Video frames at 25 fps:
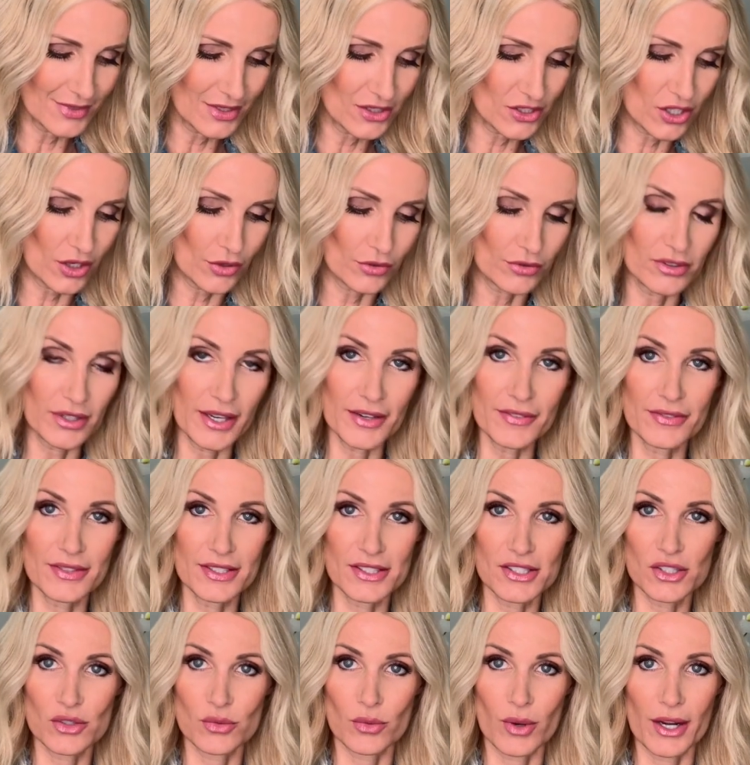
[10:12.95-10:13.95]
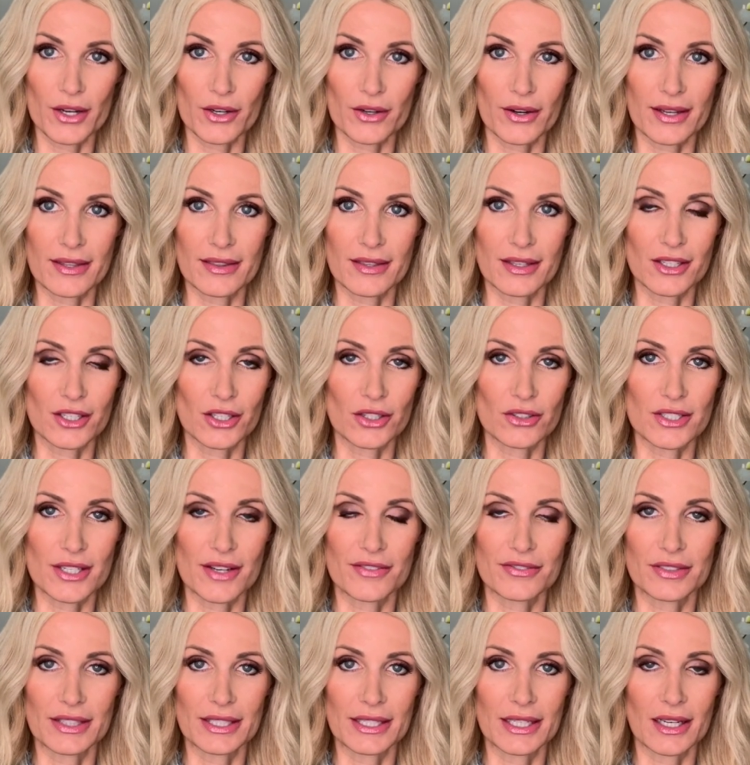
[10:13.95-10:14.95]
So love this sweater. I think you
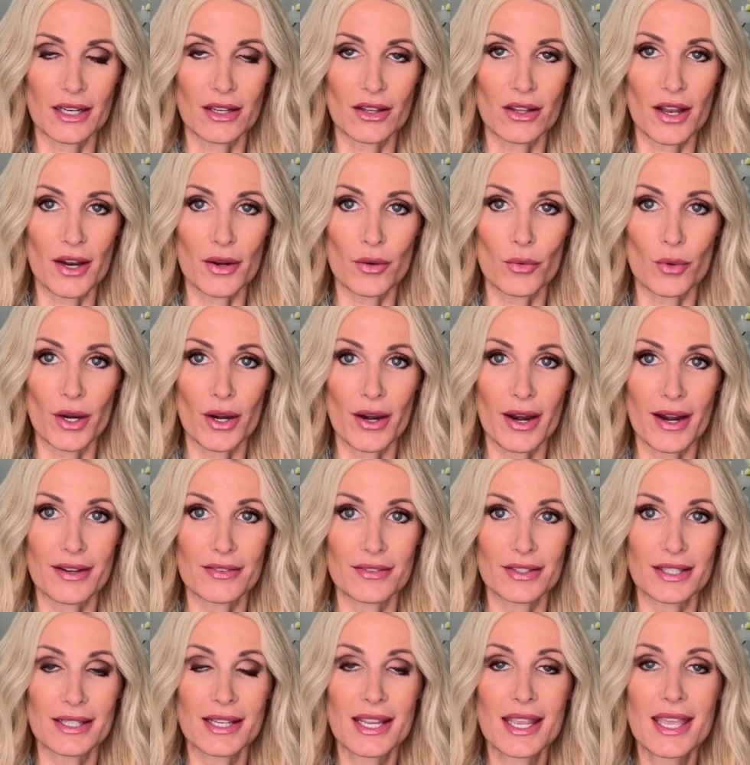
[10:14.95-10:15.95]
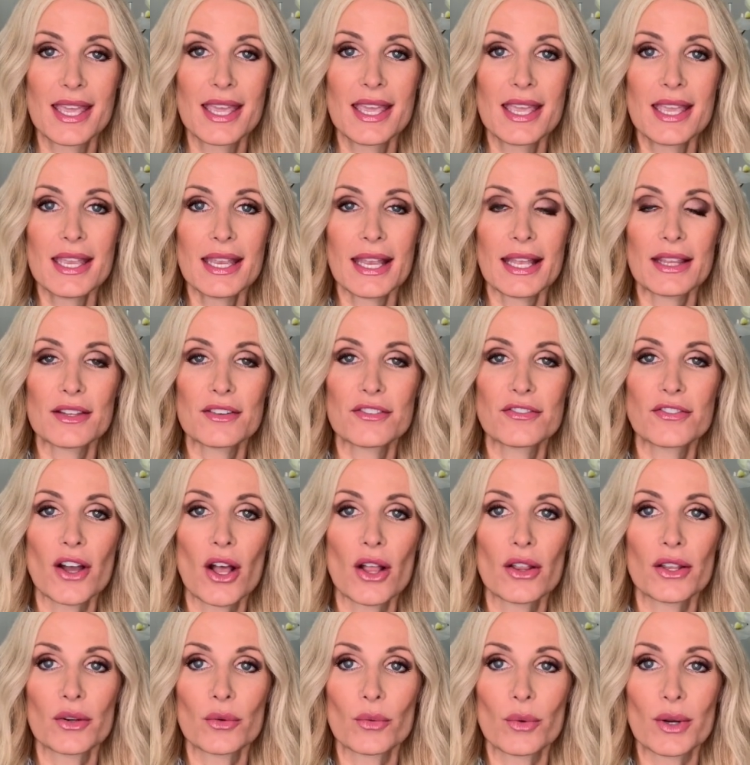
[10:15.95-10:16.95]
definitely get a lot of wear out of it in the
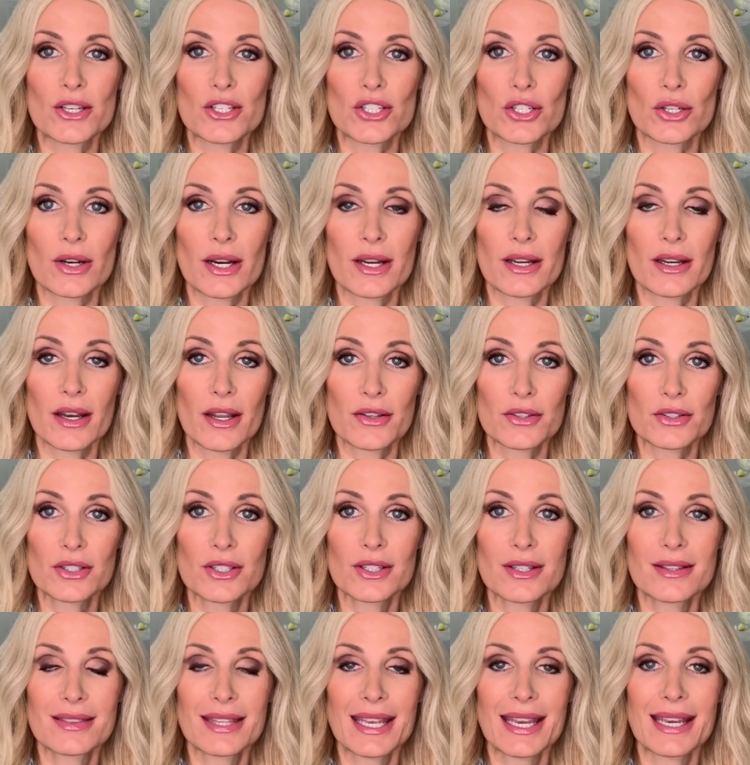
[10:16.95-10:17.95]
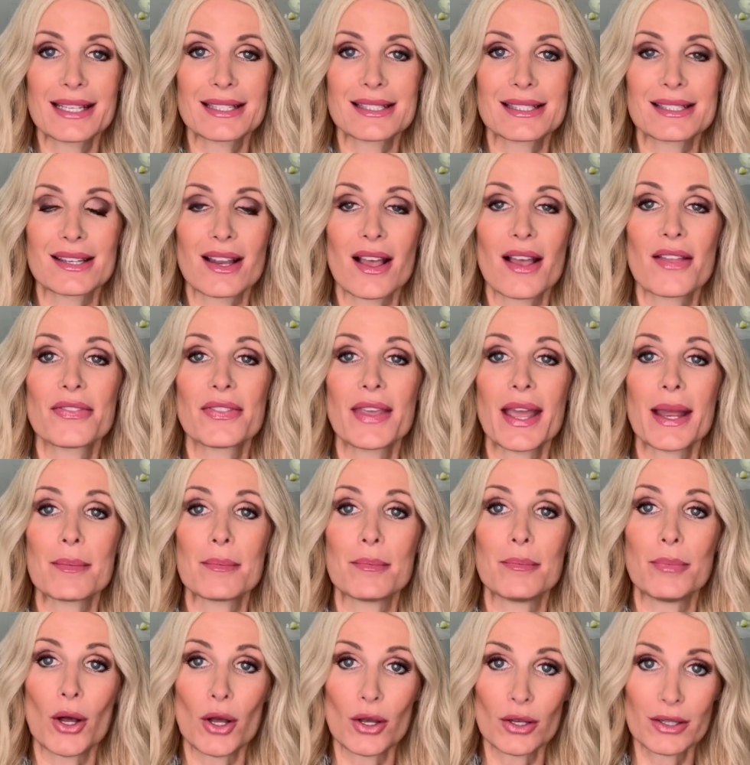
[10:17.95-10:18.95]
fall and winter. Another good thing is not
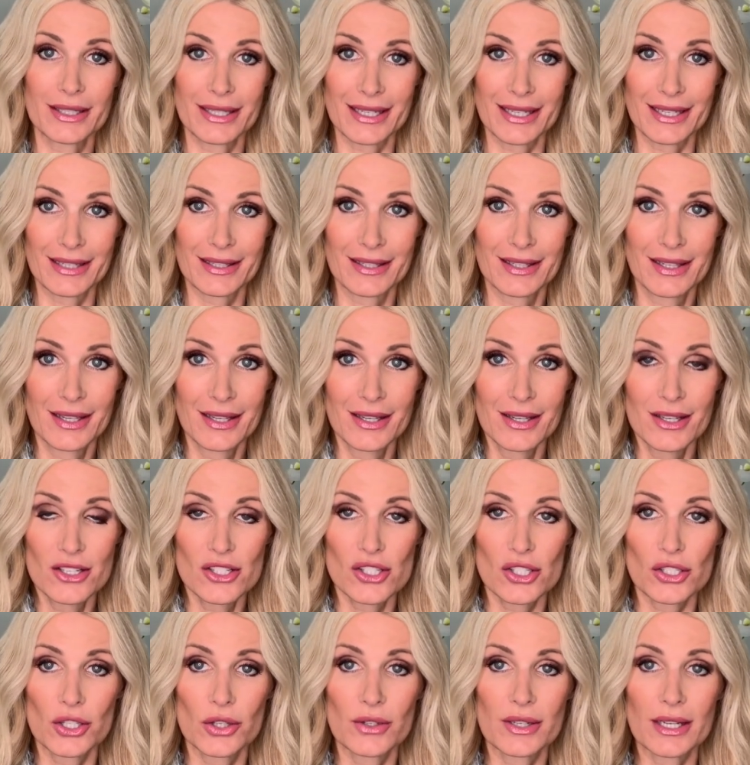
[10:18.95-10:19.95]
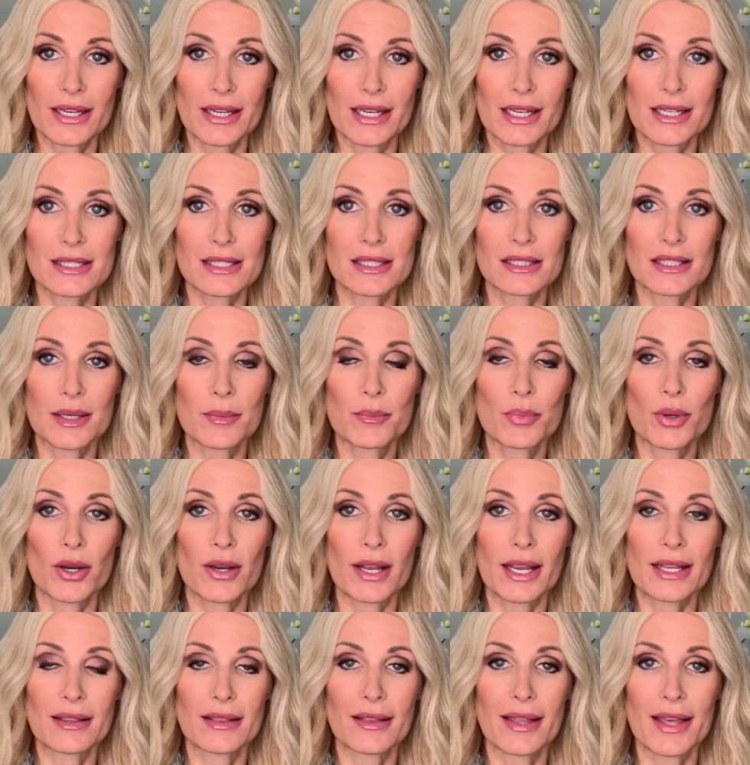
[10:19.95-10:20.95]
that bulky. So you can easily
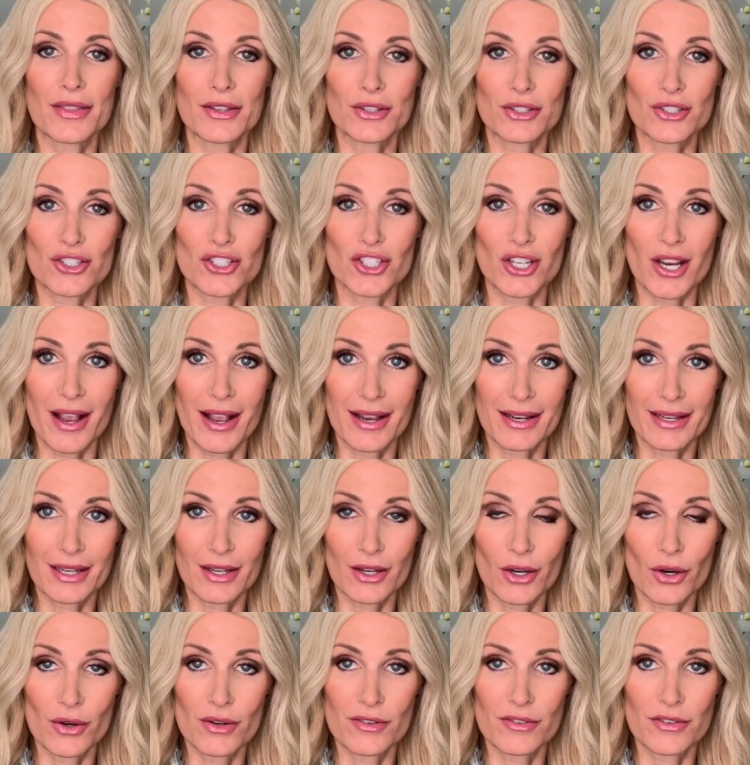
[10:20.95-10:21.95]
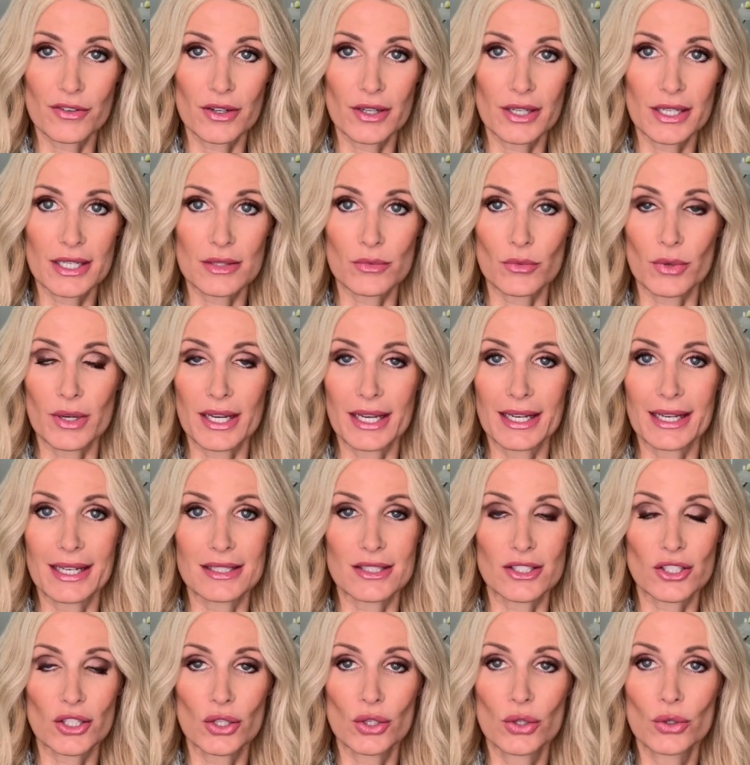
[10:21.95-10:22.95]
put a leather jacket over it when it
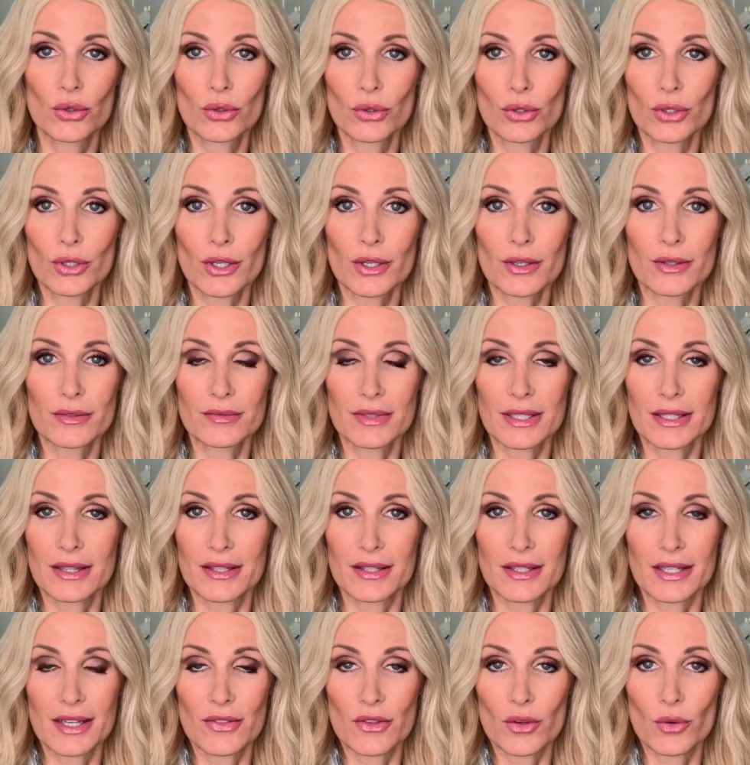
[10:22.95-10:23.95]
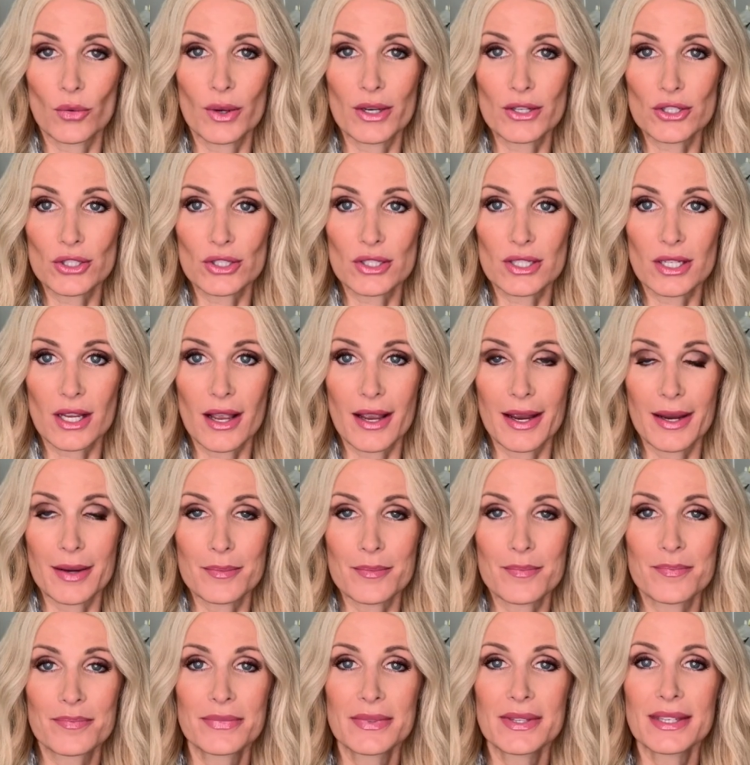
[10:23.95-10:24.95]
gets cooler in the, in the winter
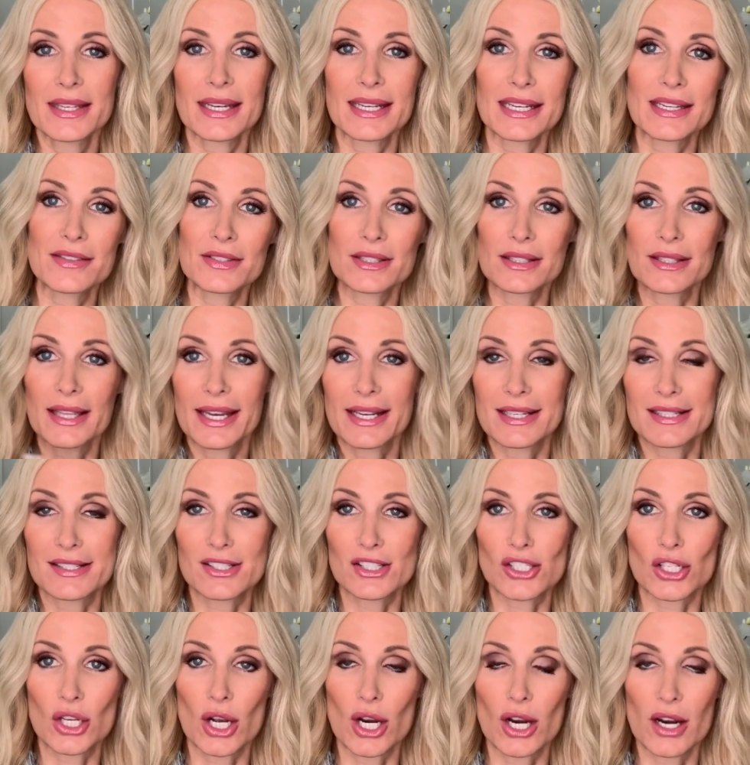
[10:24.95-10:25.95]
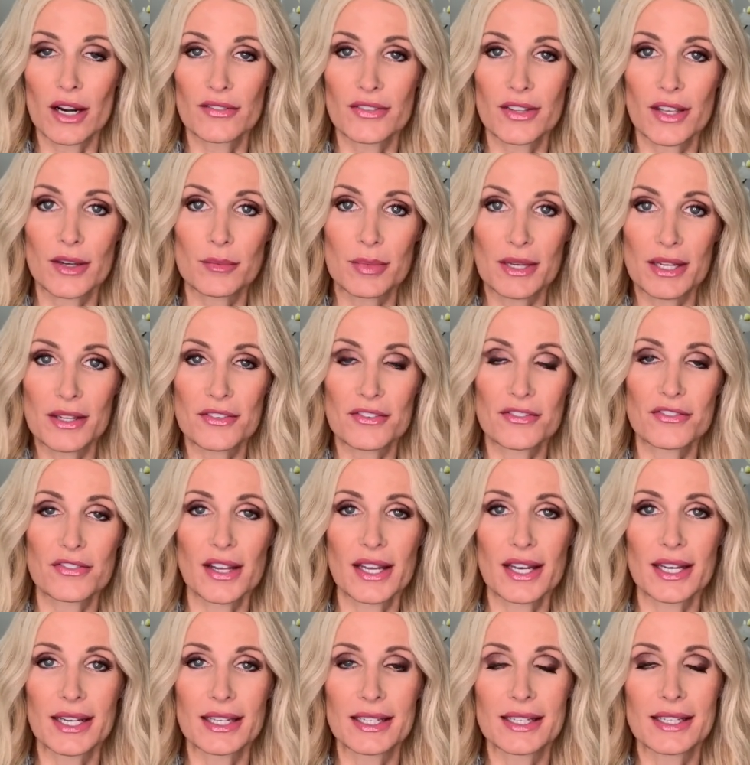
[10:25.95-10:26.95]
time and even like a scarf. That'd be a
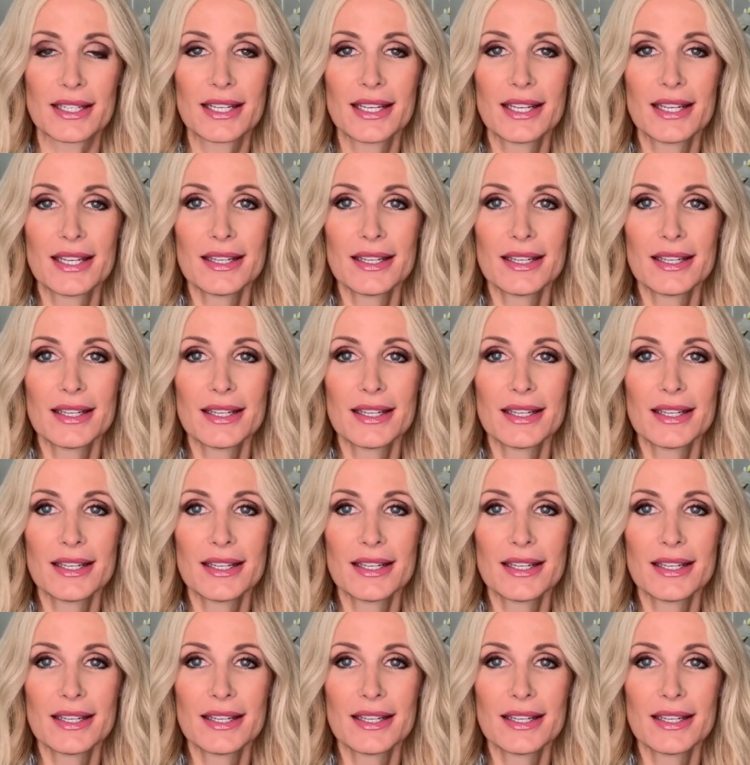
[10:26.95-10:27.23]
fun,